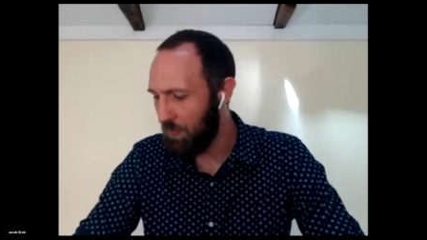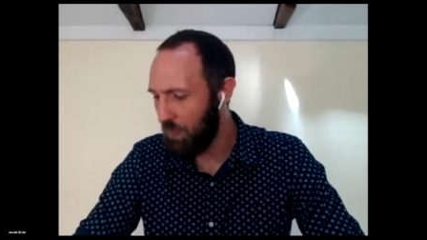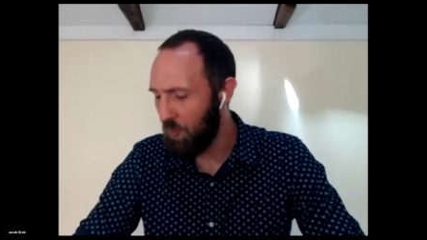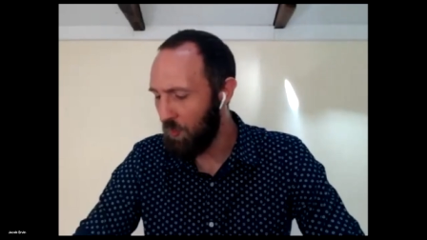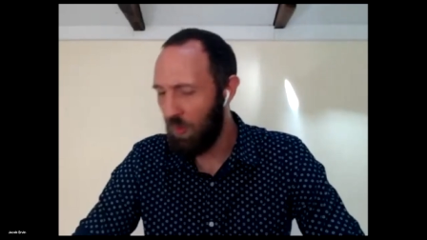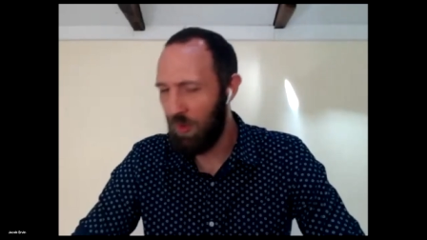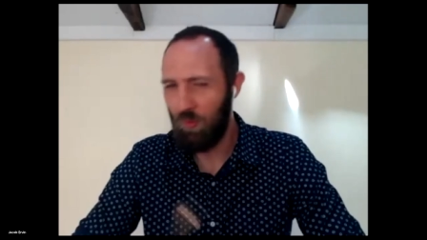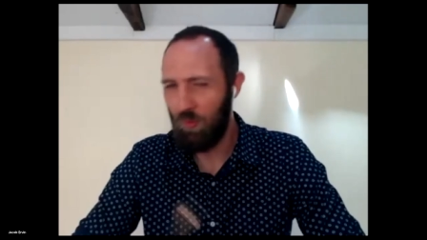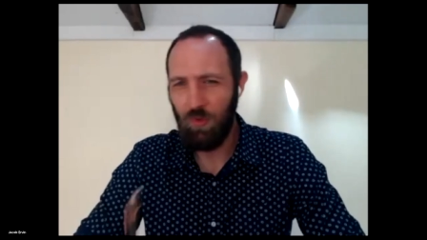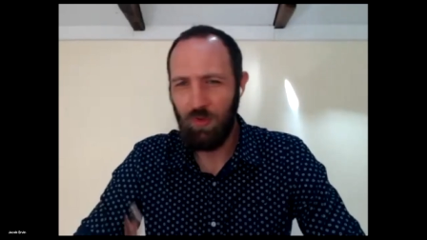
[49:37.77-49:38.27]

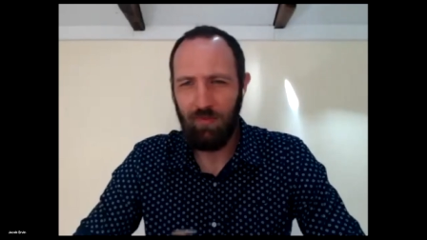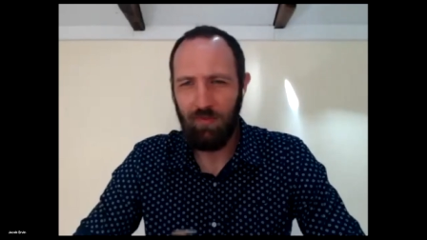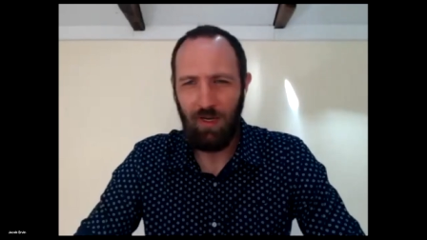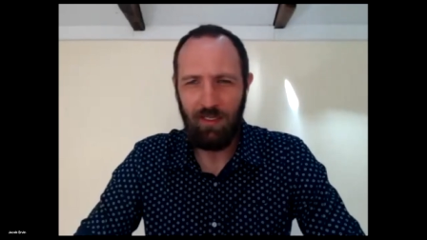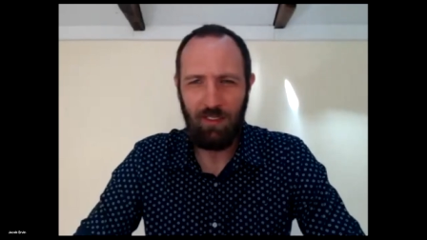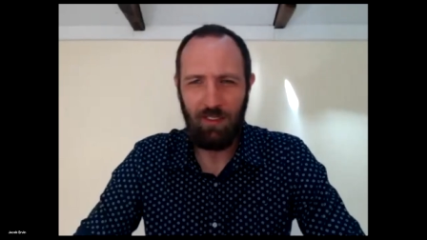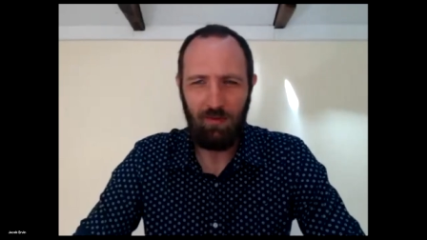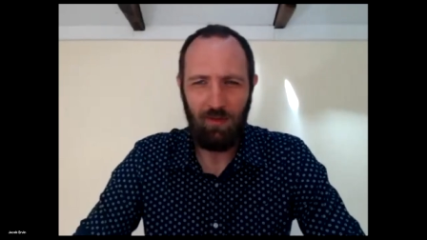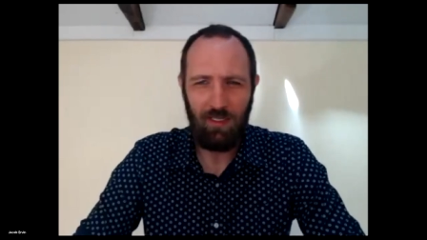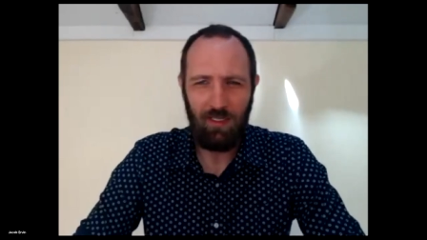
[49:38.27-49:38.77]
What we're
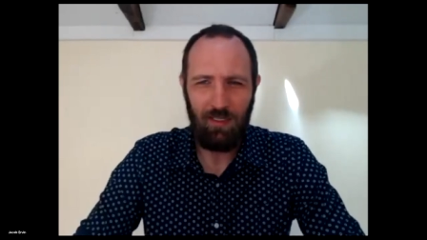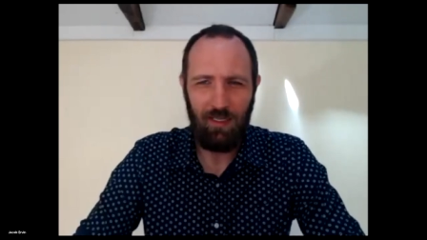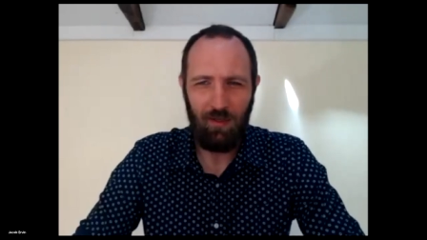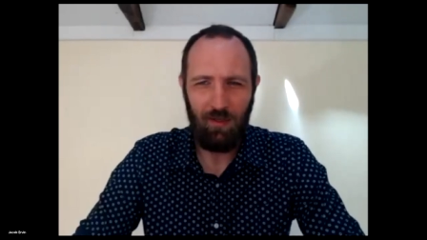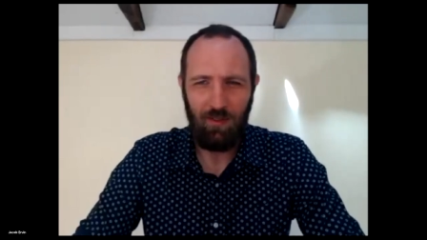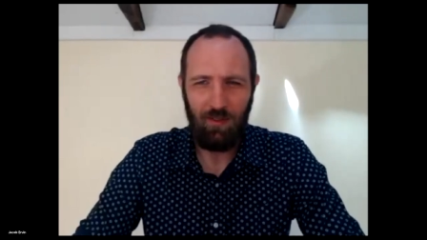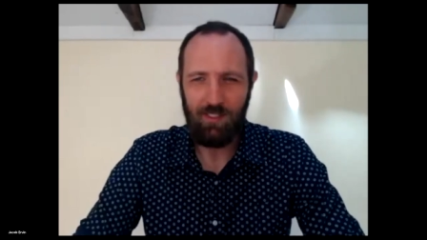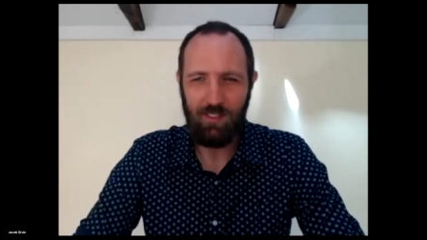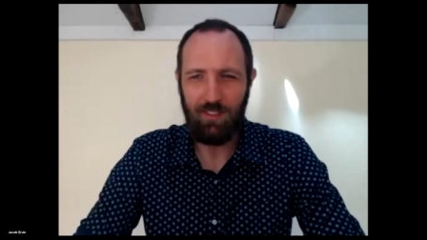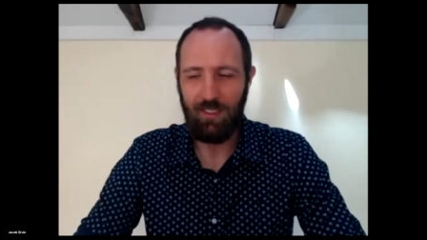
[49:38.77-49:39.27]
finding right
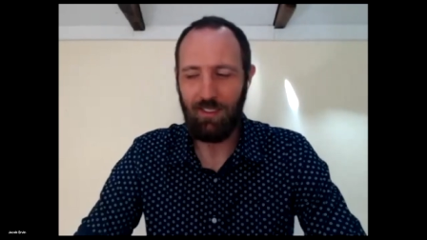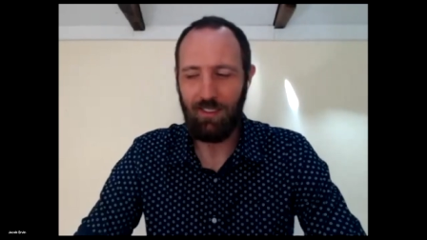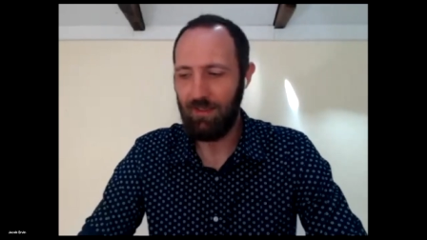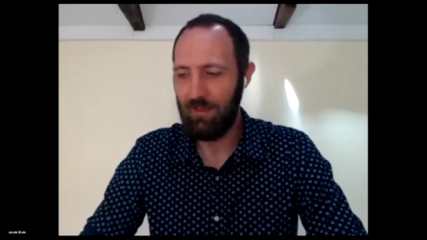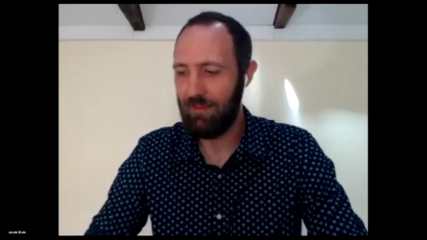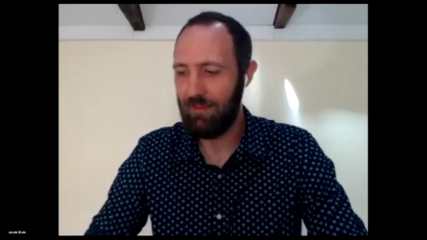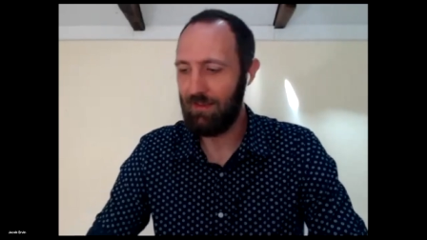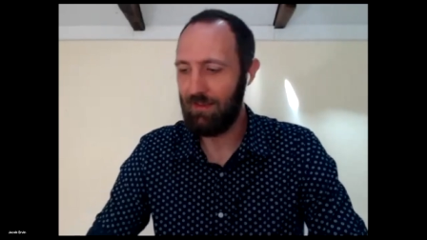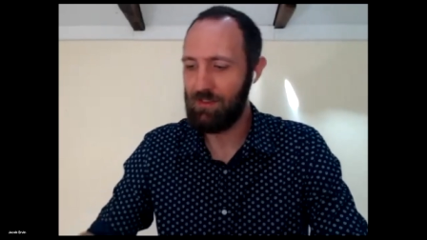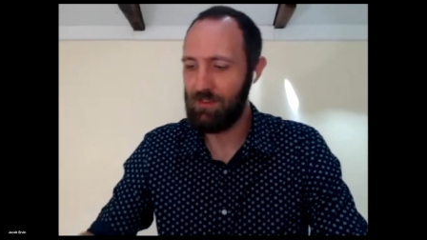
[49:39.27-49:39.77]
now is that
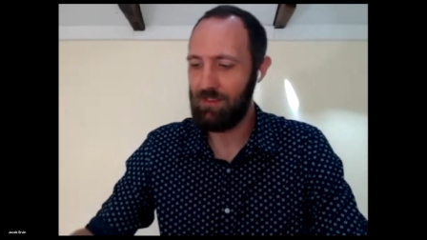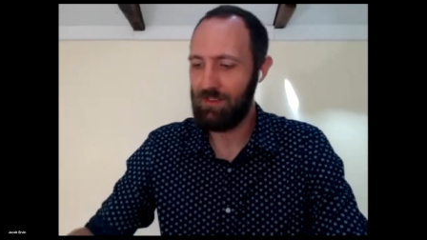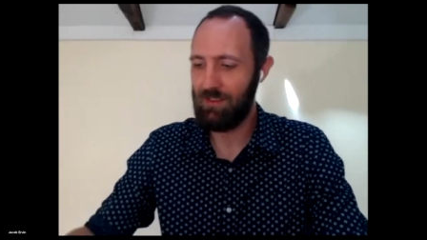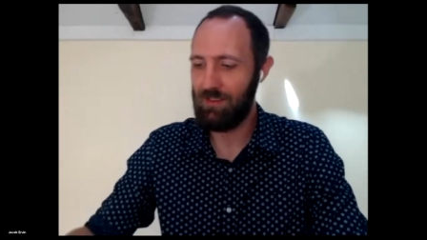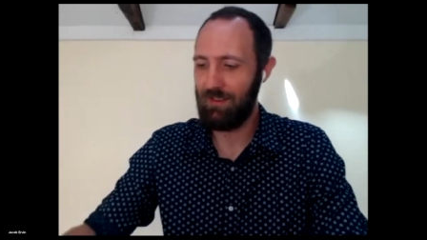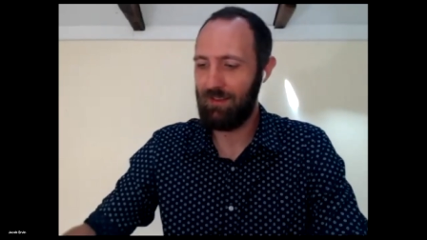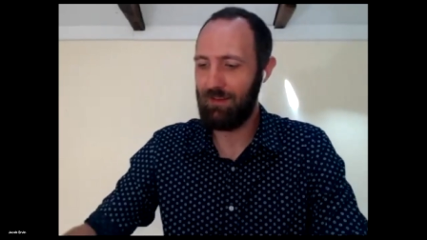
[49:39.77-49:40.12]
there's